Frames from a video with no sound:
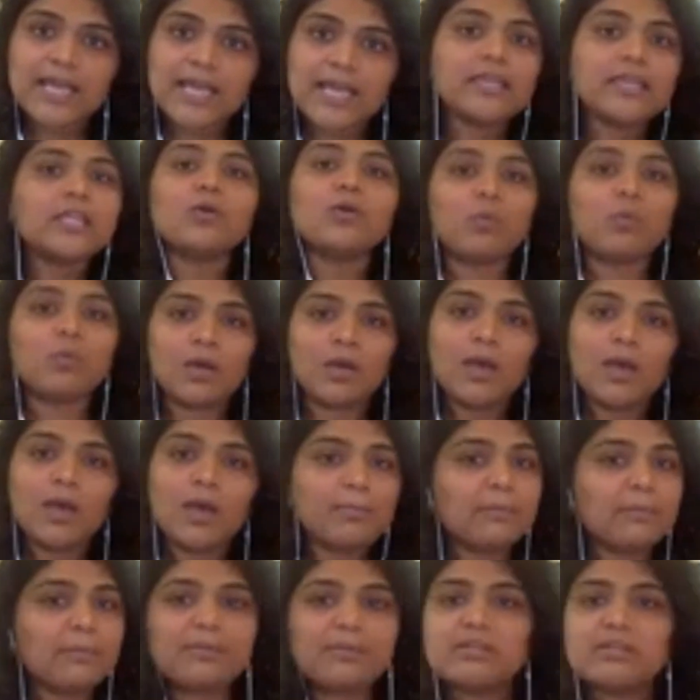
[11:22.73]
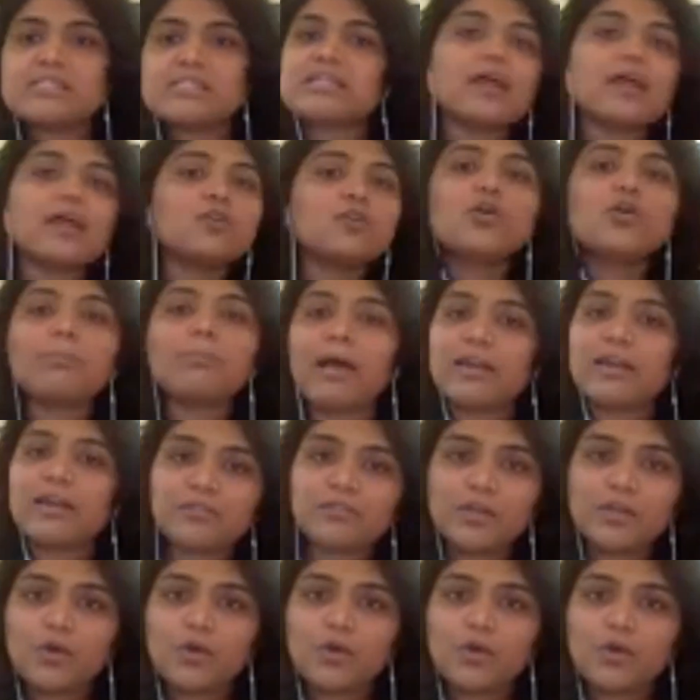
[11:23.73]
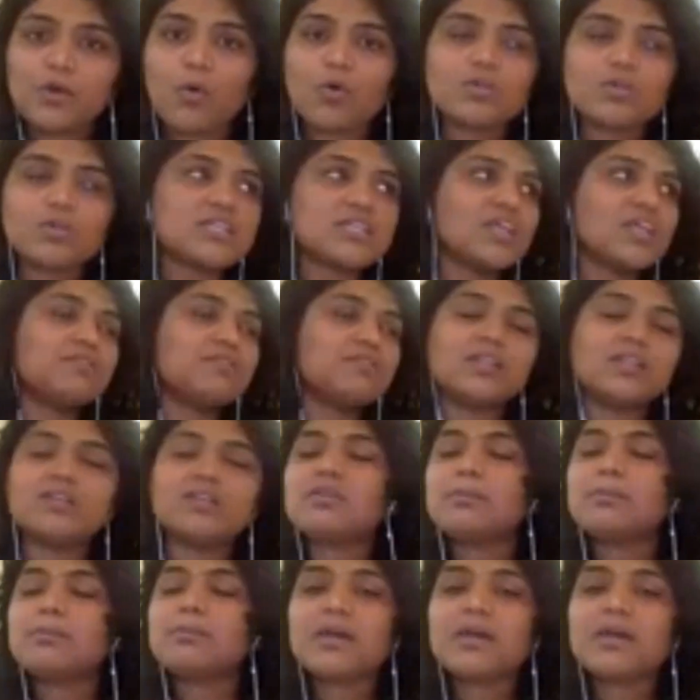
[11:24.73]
I knew people will start going back to the courts and everything will